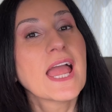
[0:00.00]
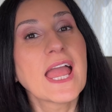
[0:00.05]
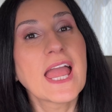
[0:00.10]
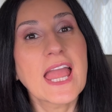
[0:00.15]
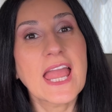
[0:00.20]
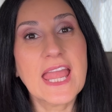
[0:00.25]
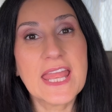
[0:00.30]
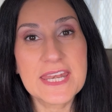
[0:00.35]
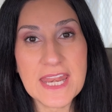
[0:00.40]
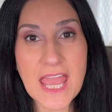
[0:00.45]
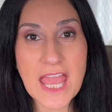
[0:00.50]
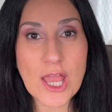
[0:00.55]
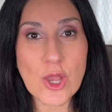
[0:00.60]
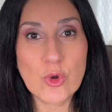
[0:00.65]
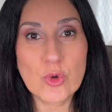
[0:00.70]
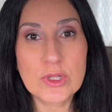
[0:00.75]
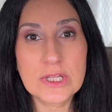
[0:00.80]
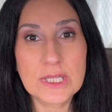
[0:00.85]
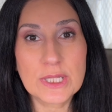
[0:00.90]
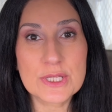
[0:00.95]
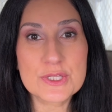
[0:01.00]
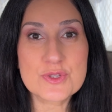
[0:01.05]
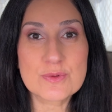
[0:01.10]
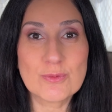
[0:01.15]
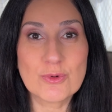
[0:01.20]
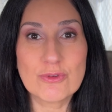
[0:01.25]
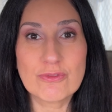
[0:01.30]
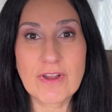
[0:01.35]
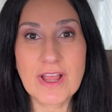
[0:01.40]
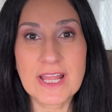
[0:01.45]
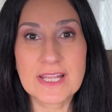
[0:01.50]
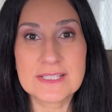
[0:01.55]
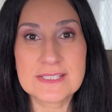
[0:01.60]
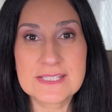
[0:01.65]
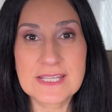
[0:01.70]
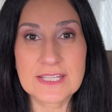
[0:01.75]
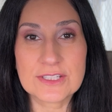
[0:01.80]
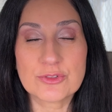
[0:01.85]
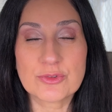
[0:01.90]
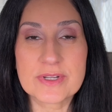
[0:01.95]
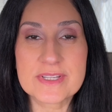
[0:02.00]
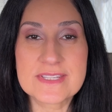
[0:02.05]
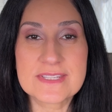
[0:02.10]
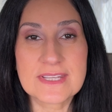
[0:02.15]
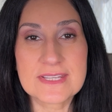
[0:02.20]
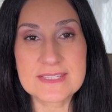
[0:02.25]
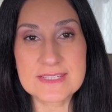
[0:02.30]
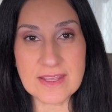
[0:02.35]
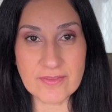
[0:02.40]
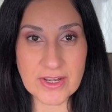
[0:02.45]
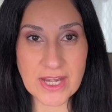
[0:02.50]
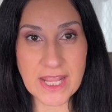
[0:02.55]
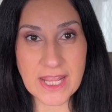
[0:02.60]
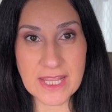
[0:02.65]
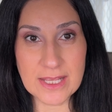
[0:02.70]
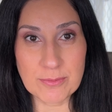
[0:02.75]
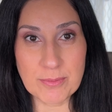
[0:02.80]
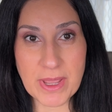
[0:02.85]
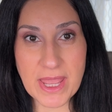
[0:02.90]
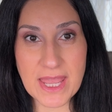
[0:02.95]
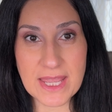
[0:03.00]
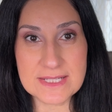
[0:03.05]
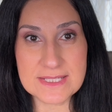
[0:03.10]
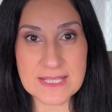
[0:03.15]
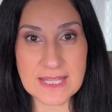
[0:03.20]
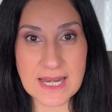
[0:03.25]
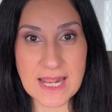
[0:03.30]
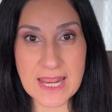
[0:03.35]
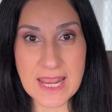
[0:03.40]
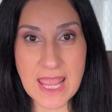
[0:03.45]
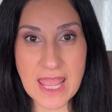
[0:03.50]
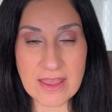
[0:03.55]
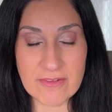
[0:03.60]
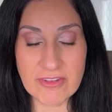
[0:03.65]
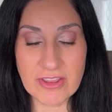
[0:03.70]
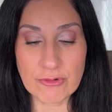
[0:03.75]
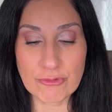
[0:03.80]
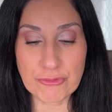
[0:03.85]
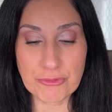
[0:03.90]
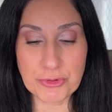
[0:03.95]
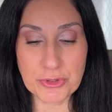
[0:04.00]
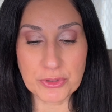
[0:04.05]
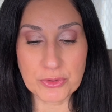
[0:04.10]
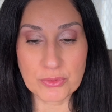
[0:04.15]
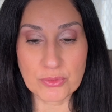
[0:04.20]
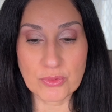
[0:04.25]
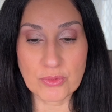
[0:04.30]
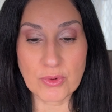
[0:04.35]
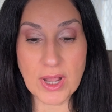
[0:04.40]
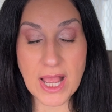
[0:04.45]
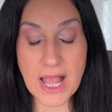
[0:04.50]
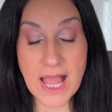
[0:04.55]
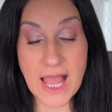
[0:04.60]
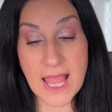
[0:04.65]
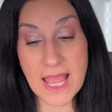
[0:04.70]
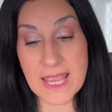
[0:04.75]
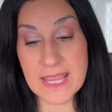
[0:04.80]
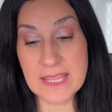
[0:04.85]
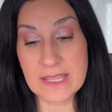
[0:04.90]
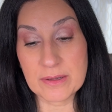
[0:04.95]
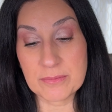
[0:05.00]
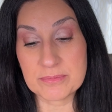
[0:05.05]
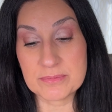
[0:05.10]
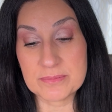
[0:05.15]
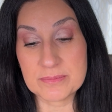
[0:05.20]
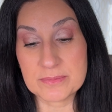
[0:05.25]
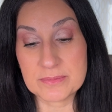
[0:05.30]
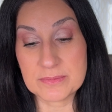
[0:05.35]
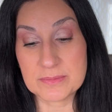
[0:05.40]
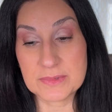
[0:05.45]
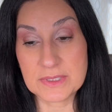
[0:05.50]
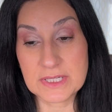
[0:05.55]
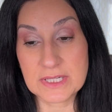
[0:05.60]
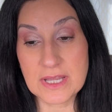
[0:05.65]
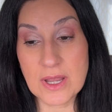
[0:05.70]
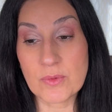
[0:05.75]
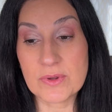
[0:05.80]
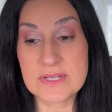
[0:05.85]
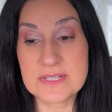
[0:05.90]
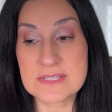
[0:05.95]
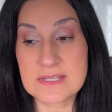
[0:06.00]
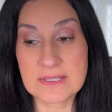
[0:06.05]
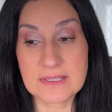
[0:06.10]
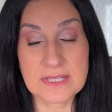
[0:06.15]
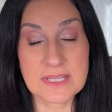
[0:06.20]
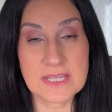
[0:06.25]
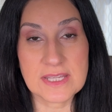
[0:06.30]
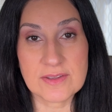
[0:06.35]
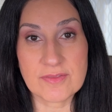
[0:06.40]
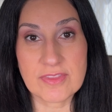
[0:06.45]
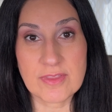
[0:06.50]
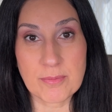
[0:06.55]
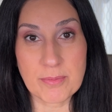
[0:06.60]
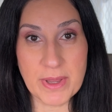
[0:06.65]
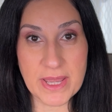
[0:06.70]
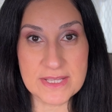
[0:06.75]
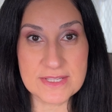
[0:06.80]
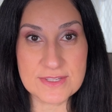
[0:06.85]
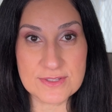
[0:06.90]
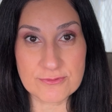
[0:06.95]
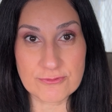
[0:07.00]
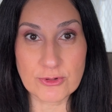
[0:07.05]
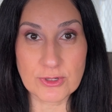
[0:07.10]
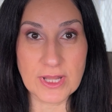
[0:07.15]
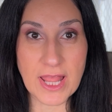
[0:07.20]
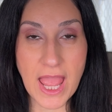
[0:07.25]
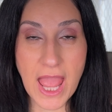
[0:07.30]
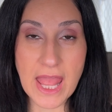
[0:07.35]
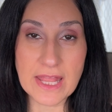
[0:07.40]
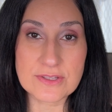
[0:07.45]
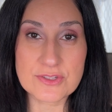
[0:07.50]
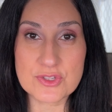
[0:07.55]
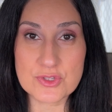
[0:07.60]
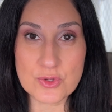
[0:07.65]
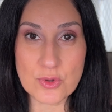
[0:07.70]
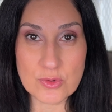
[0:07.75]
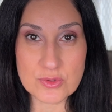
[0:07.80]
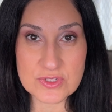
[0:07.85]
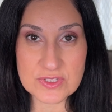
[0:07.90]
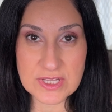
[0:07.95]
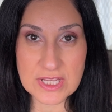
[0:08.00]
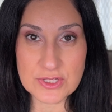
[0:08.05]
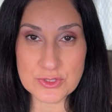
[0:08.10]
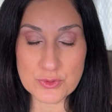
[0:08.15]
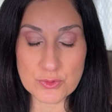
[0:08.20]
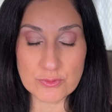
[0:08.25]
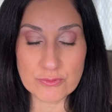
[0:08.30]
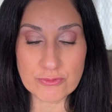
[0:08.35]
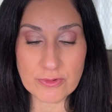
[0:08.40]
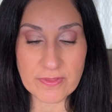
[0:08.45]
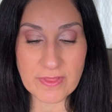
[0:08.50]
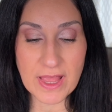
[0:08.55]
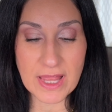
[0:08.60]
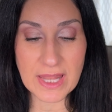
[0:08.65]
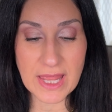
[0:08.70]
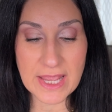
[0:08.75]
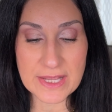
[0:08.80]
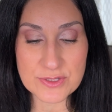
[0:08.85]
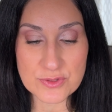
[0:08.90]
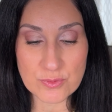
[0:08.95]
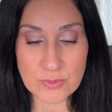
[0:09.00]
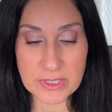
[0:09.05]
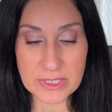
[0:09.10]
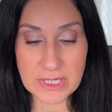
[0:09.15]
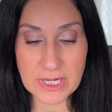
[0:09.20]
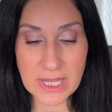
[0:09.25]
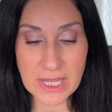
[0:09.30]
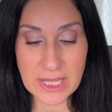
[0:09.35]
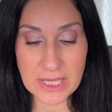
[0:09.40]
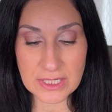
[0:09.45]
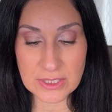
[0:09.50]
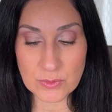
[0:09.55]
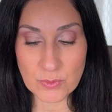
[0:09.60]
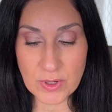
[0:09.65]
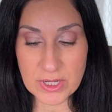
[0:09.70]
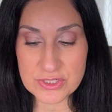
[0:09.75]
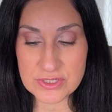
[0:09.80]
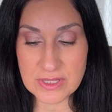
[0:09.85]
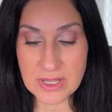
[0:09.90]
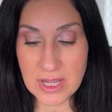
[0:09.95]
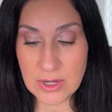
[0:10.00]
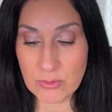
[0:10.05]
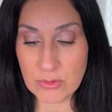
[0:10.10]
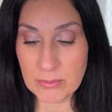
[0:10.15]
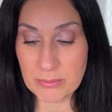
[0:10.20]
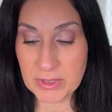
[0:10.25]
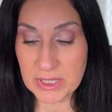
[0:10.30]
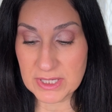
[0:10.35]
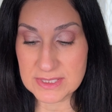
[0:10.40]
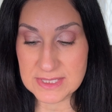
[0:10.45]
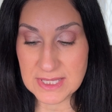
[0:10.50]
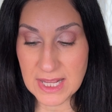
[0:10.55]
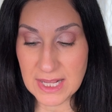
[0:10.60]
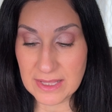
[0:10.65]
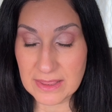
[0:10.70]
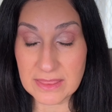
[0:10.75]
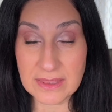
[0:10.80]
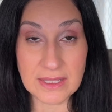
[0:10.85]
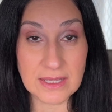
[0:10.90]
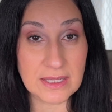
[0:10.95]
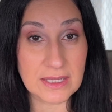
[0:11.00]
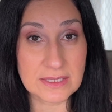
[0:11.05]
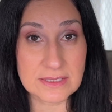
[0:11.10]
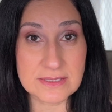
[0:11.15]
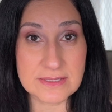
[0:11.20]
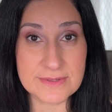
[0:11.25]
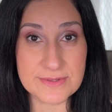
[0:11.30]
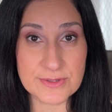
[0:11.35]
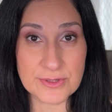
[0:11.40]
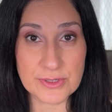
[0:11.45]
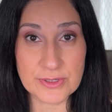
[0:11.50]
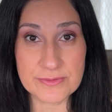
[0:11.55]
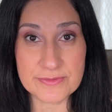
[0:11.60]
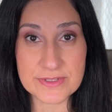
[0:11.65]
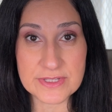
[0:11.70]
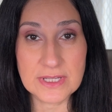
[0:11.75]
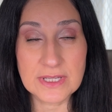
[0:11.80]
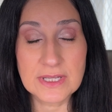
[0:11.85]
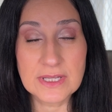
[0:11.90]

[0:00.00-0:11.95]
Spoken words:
And now let's move on to address the 7 handbags that I have here for you. I am going to leave the best for last, so stay tuned for that last one and watch that one because I think it deserves